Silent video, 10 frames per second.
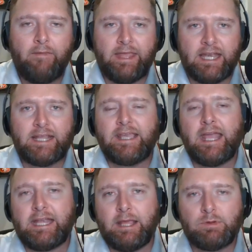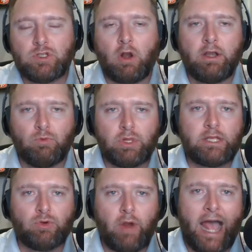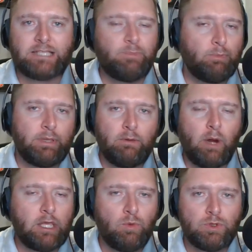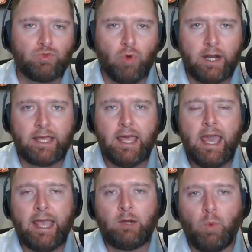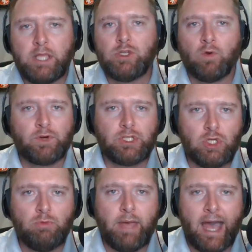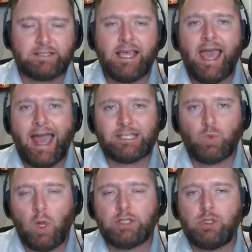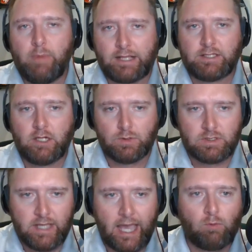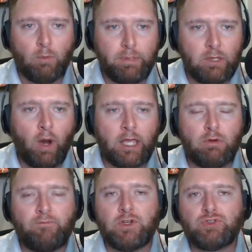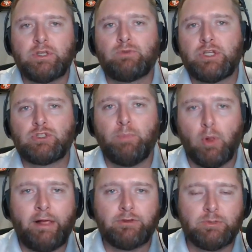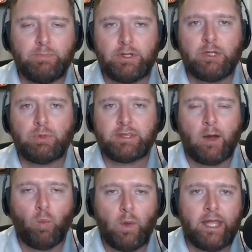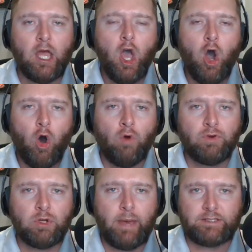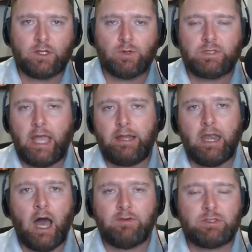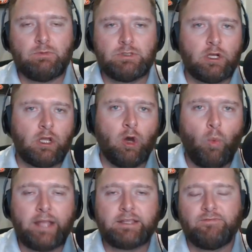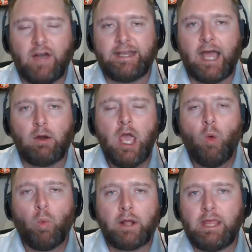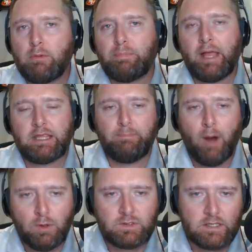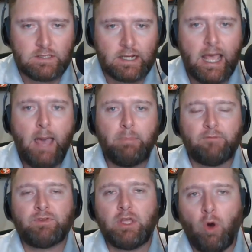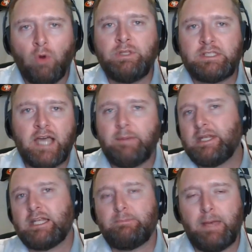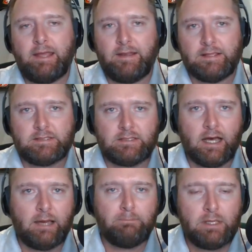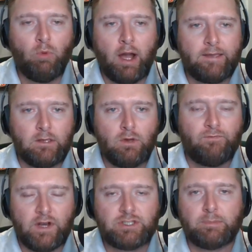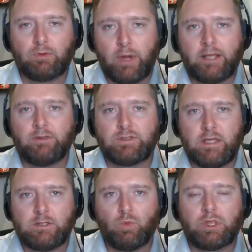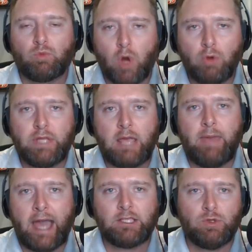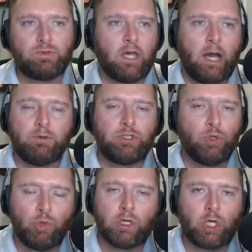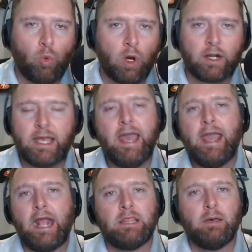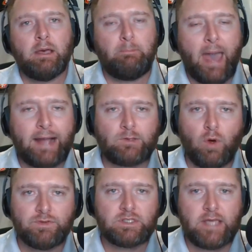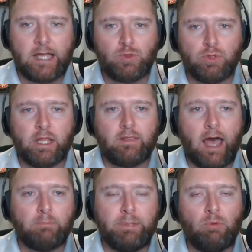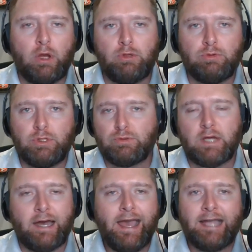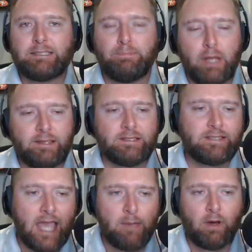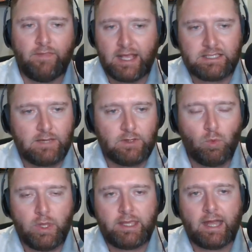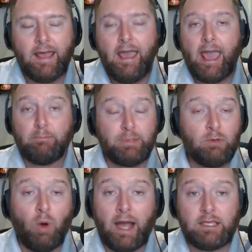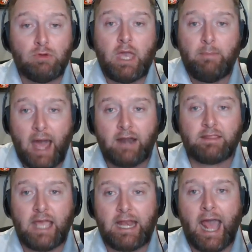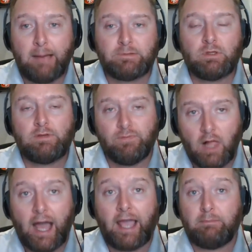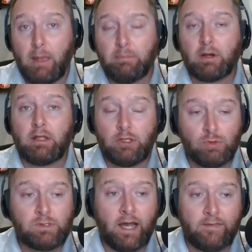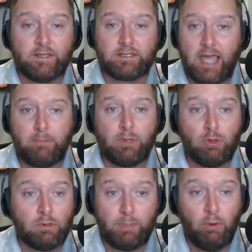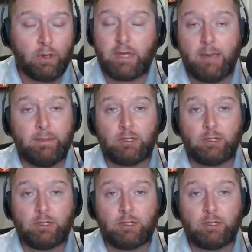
that indicated he was starting to really grasp what BYU was running in wins over UMass as well as New Mexico State. Well, BYU officially had reached bowl eligibility with that win over New Mexico State, and obviously was going to wait to find out where they would play in the postseason. But for the only time in Independence, uh, BYU finished up the regular season with a road game at Utah. It was due to a quirk in the Pac-12 schedule that allowed BYU and Utah to play this game on Thanksgiving weekend, and BYU came out of the gate absolutely flying. Remember, Utah in this game, BYU came